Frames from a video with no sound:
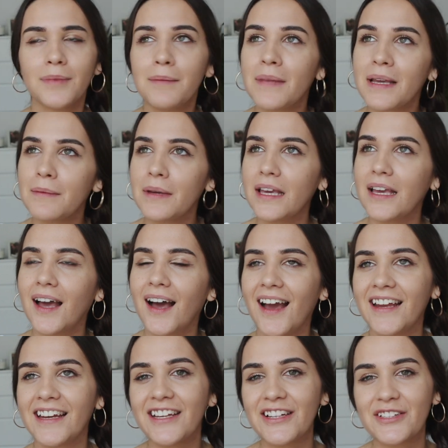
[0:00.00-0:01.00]
but maybe
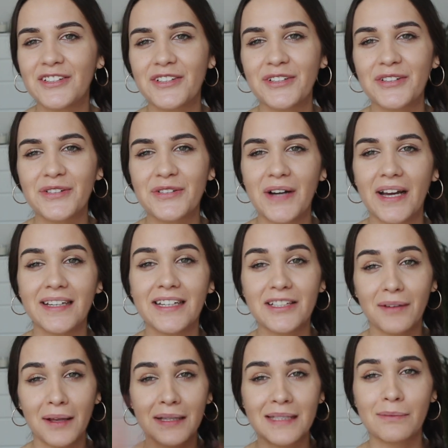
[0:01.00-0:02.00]
I need
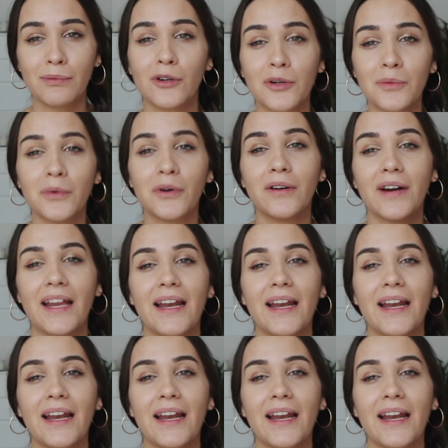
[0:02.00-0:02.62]
to explore more